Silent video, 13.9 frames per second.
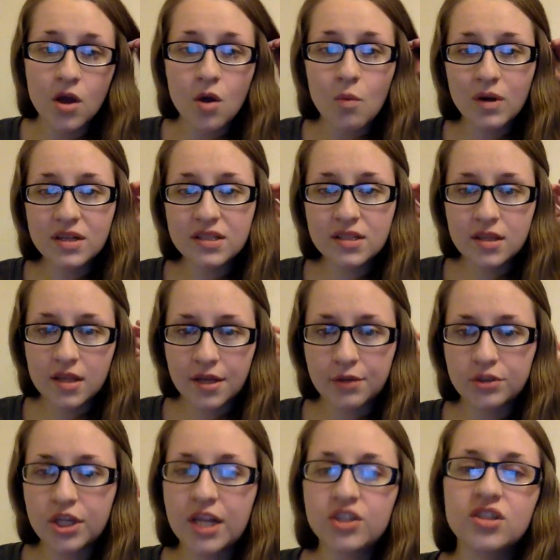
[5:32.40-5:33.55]
What is the thing you
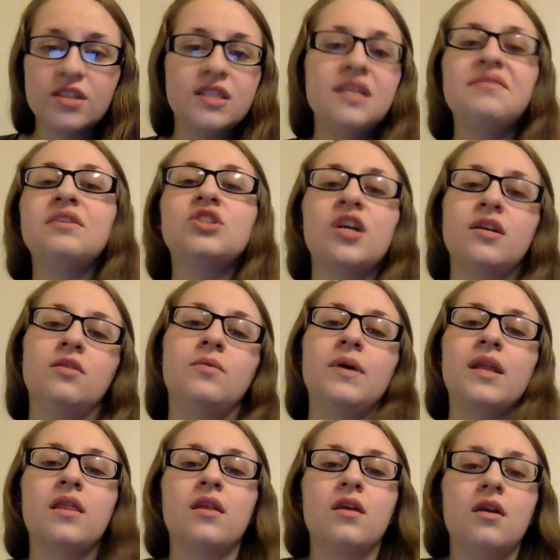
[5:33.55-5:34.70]
change the TV channel with?